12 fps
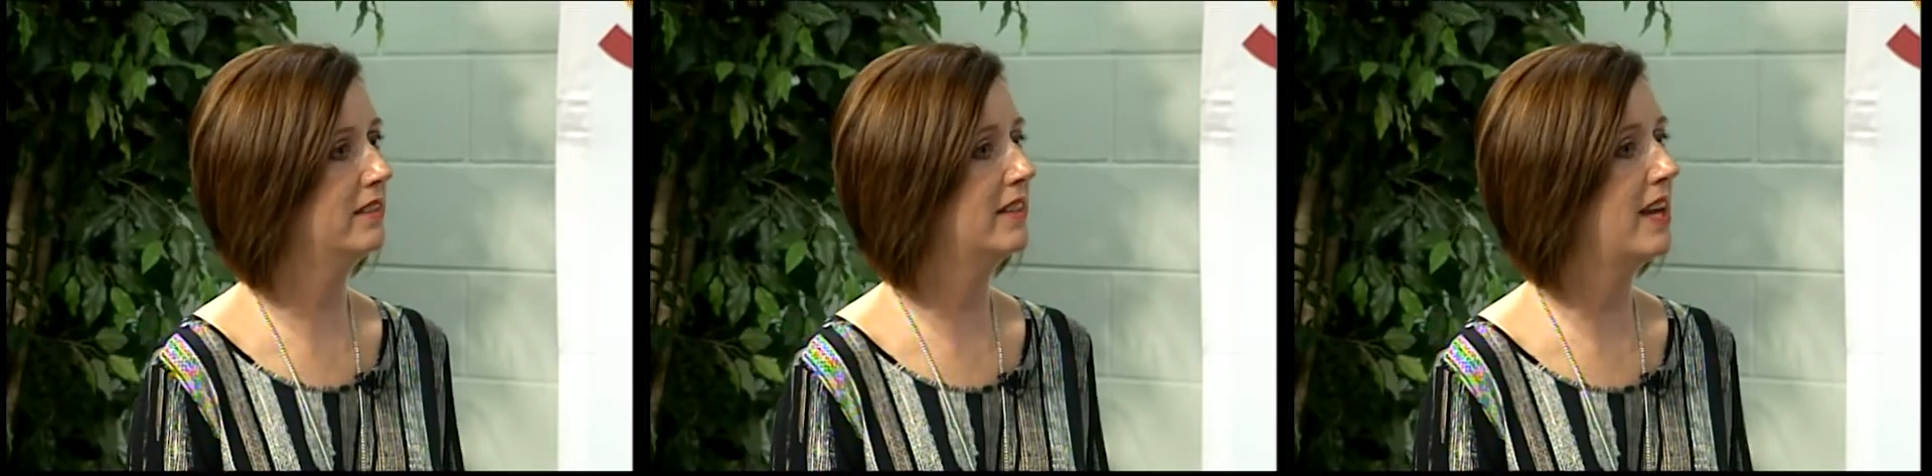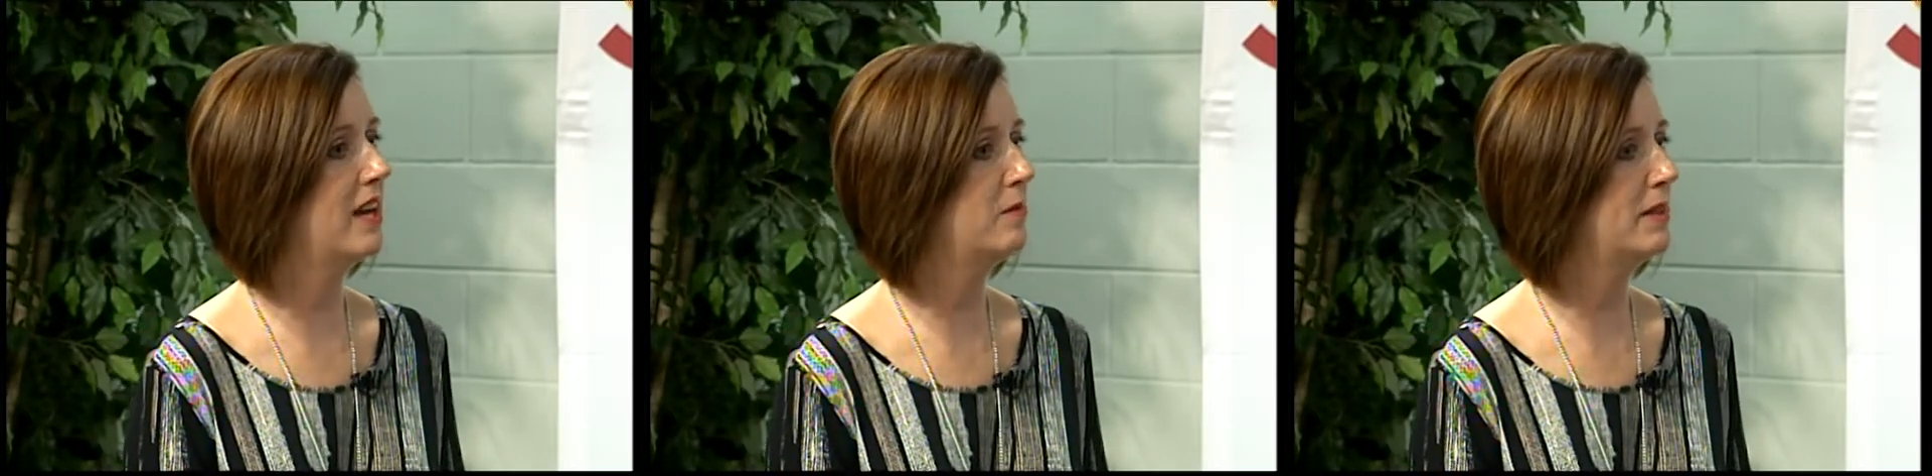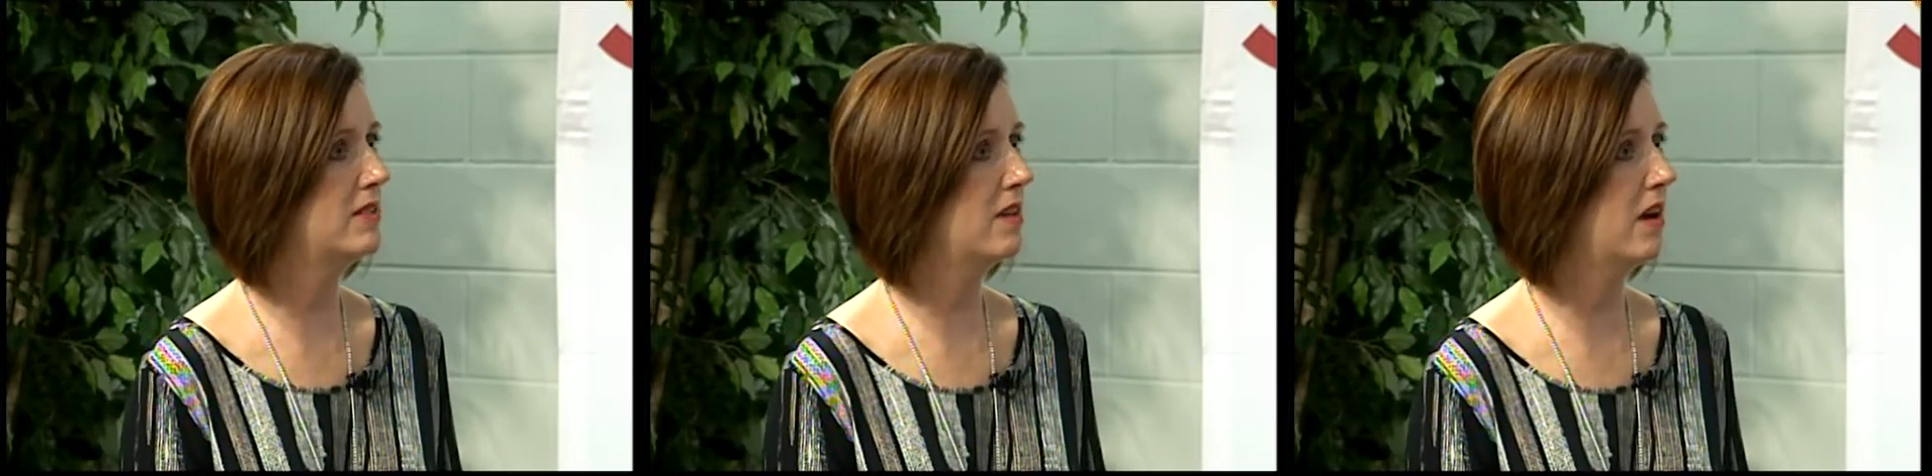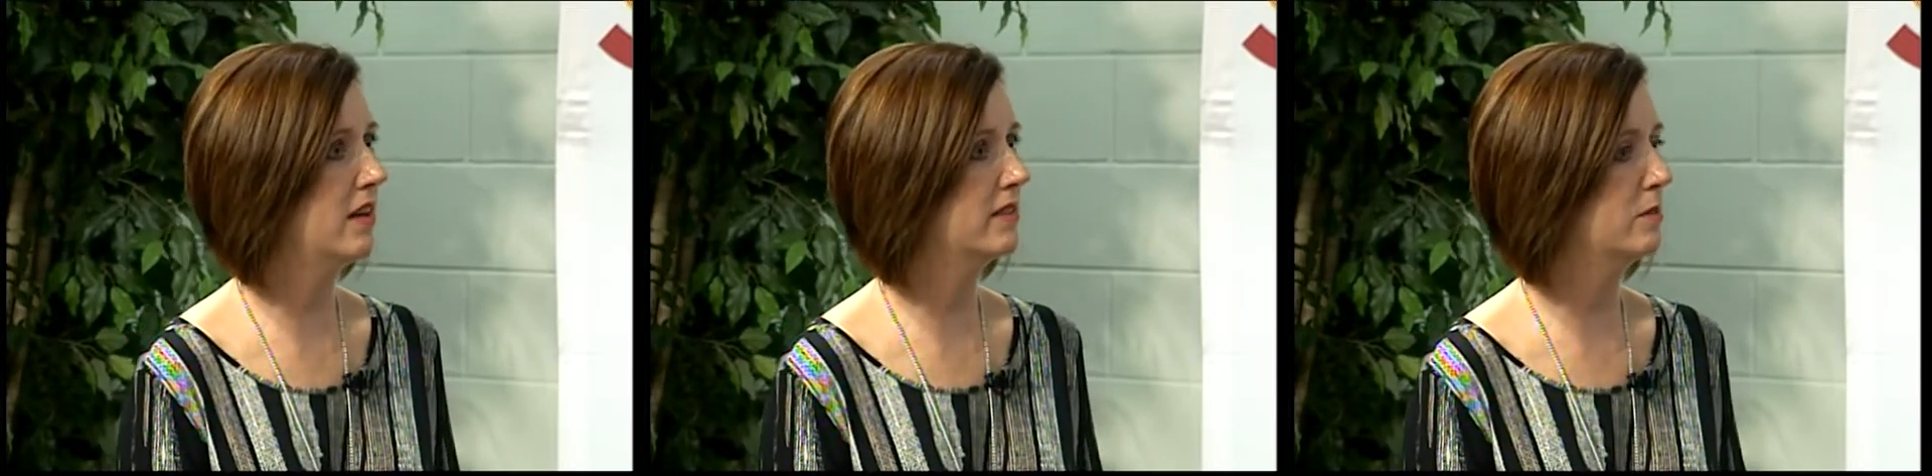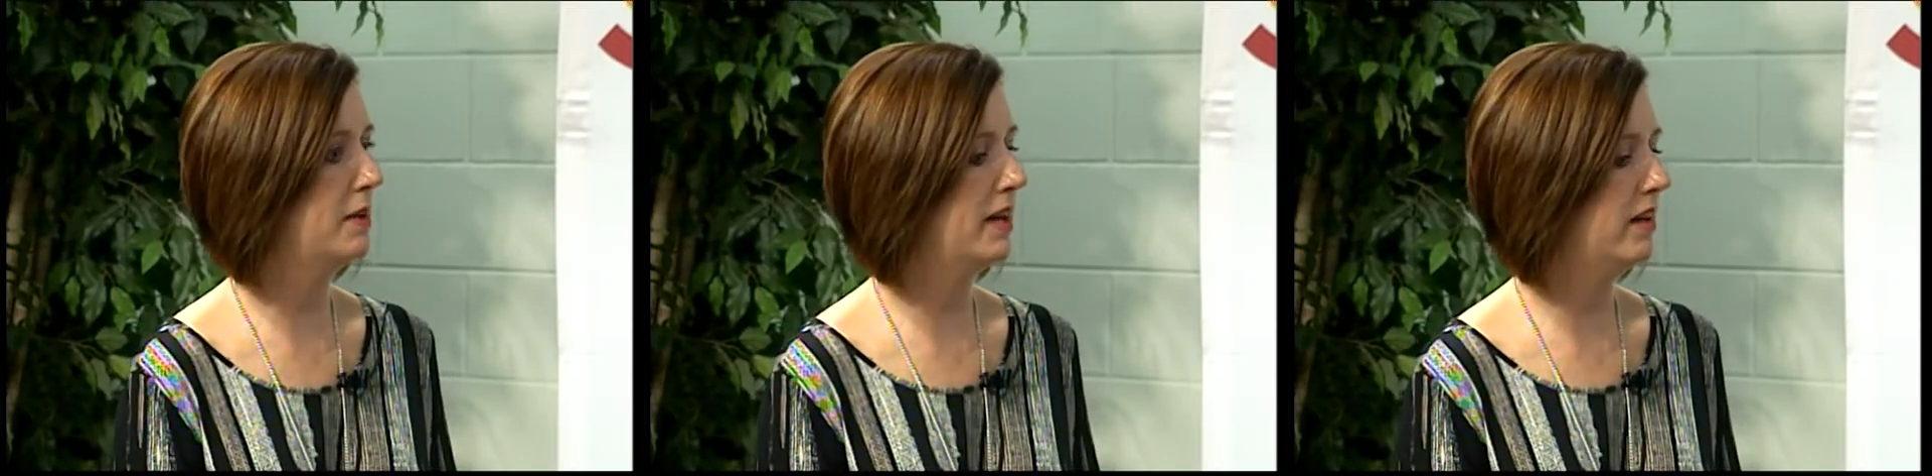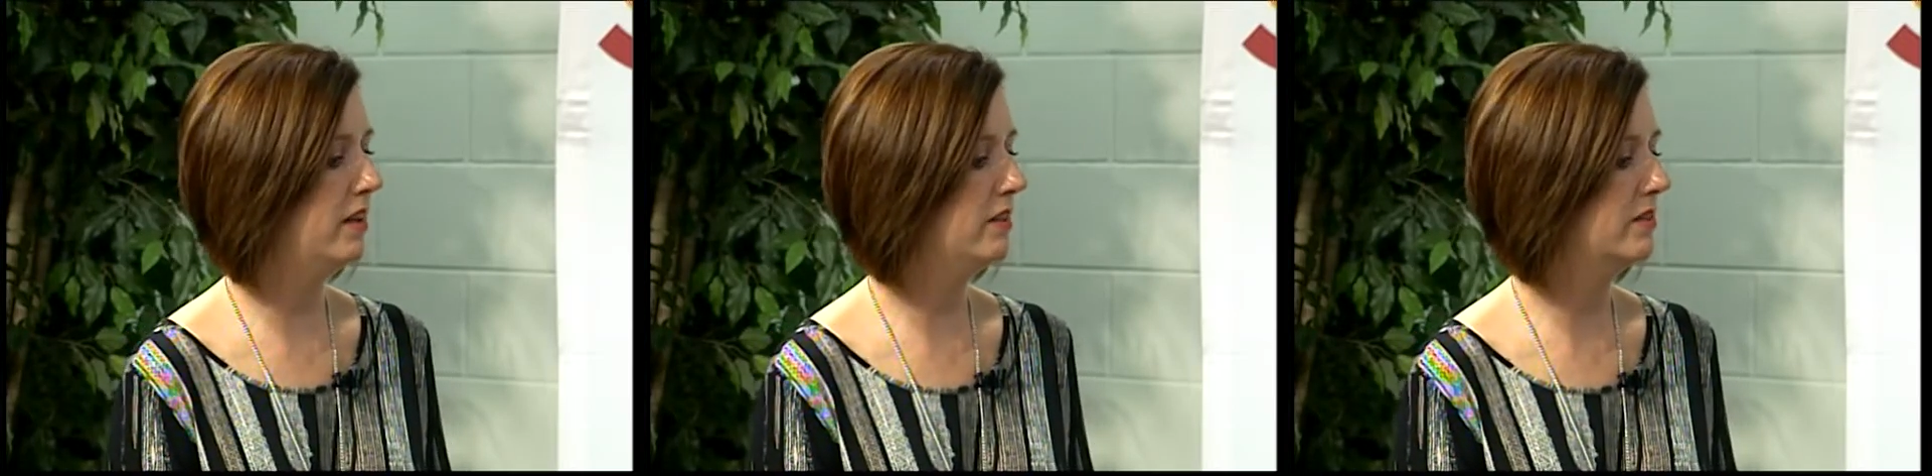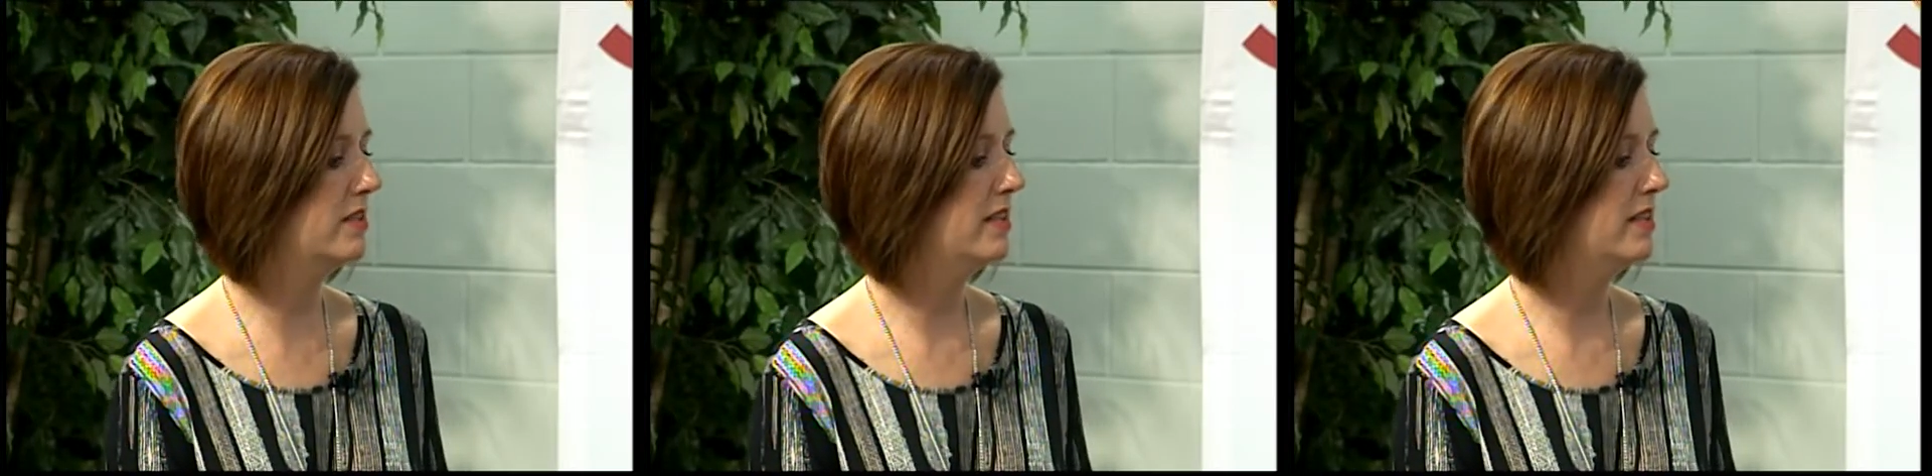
came and talked about